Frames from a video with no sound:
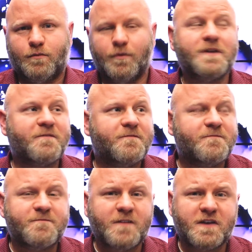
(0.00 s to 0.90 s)
We're in the
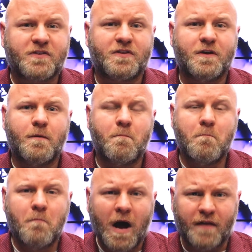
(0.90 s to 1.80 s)
fifth
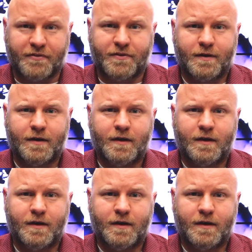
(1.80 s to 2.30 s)
month